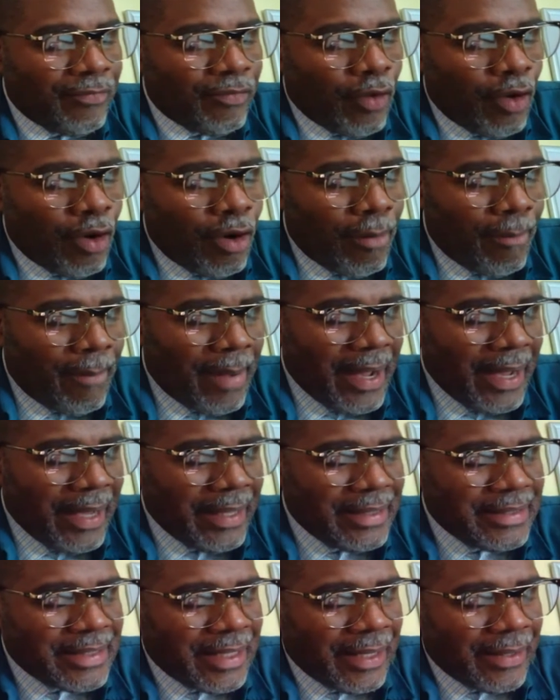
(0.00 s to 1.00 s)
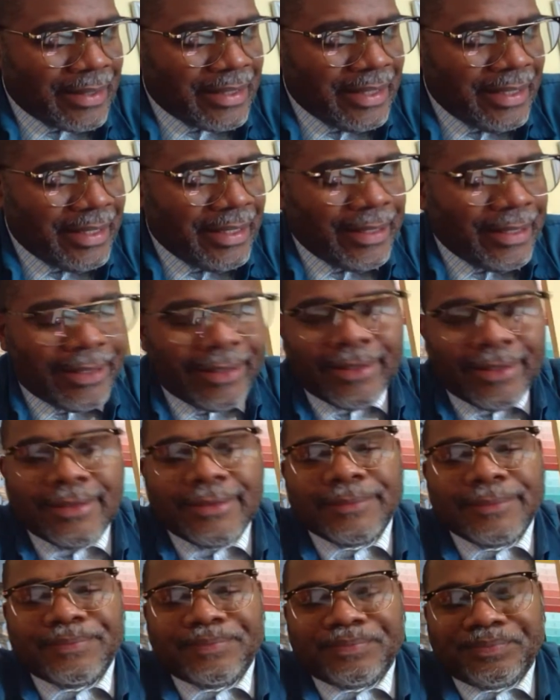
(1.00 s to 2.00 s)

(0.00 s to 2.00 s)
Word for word: If all minds are clear,